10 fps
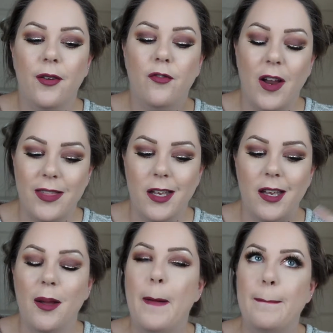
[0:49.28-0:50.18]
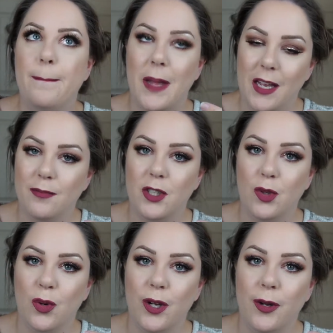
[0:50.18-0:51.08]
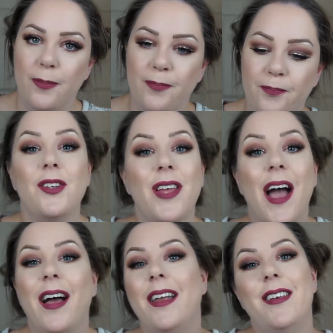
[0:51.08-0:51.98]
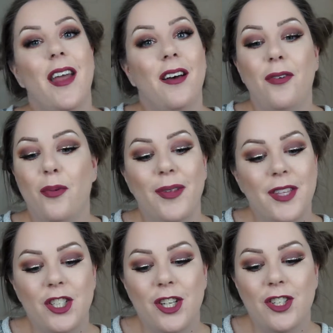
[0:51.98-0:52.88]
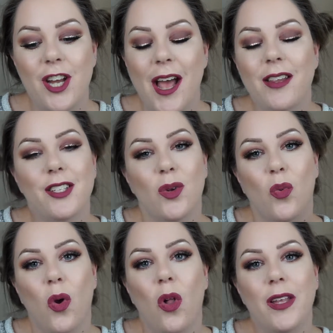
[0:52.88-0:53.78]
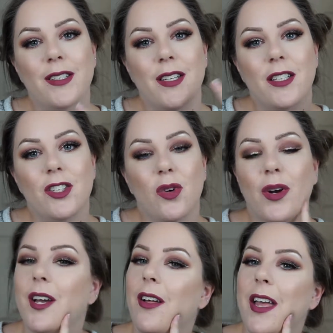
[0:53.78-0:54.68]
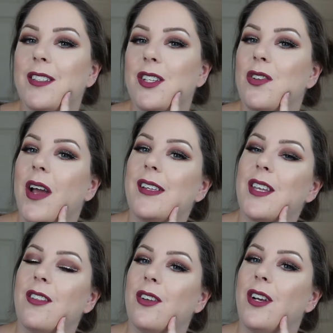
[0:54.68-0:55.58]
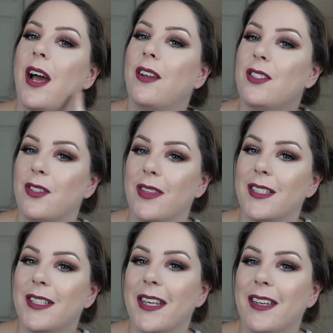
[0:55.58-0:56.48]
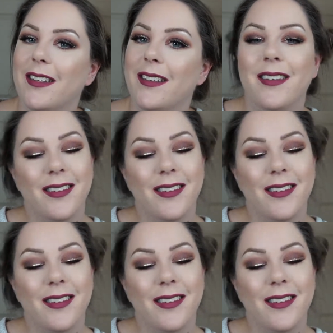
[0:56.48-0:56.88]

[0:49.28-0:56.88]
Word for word: friendly makeup tutorial. So yeah, enough with the chit chat. Let's roll into tutorial so you guys can learn how to do this thing.